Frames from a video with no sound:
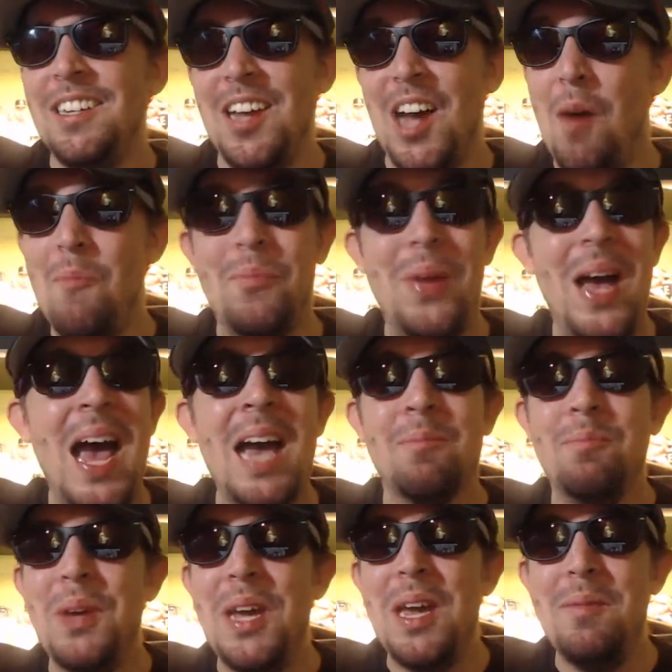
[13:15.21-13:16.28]
I'm
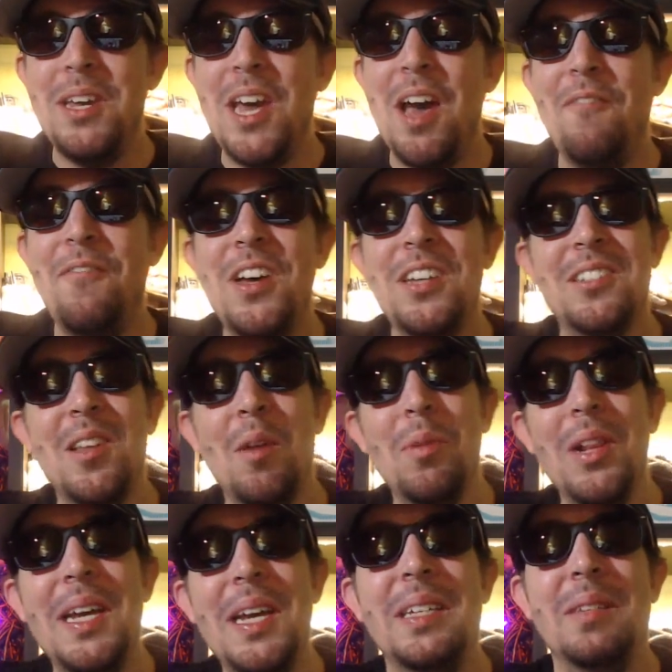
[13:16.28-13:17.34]
back, baby.
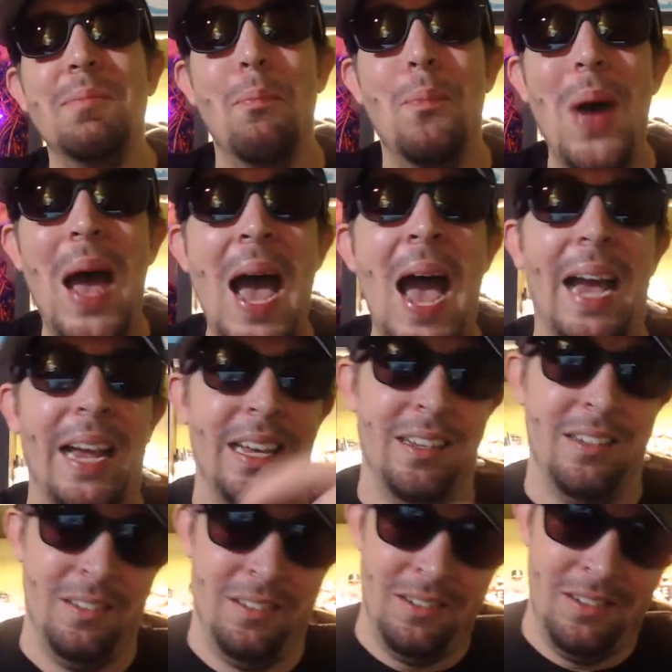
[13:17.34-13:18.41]
FSAA is back.
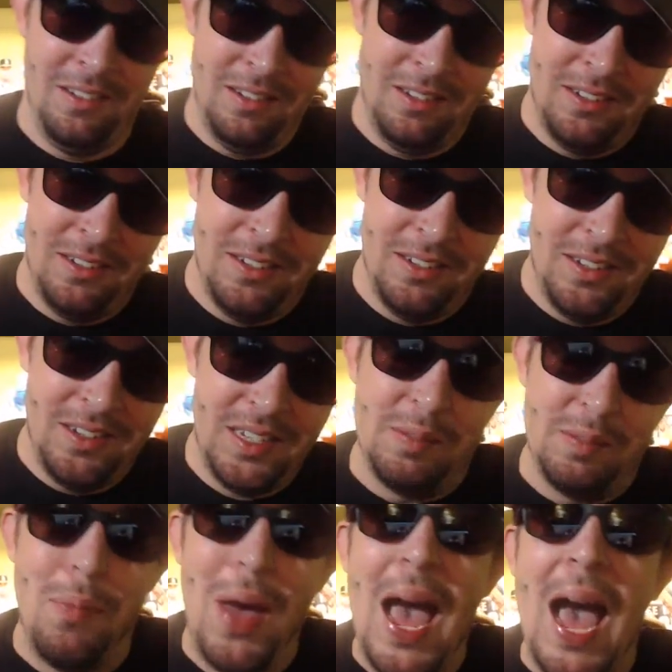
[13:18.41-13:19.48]
It's
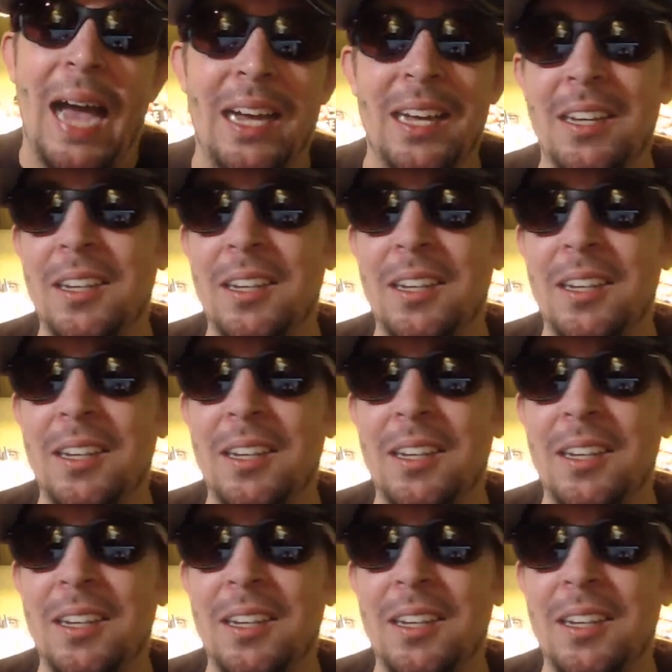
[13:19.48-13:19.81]
back.